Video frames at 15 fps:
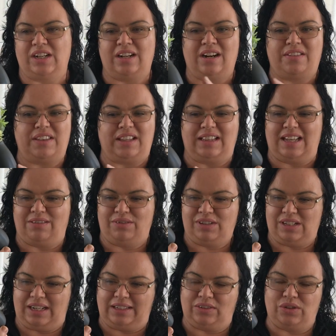and I think that
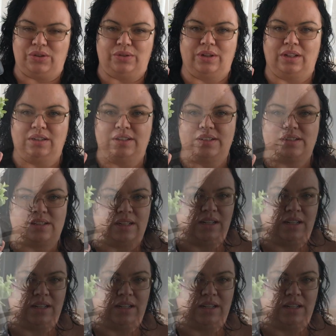was like $2.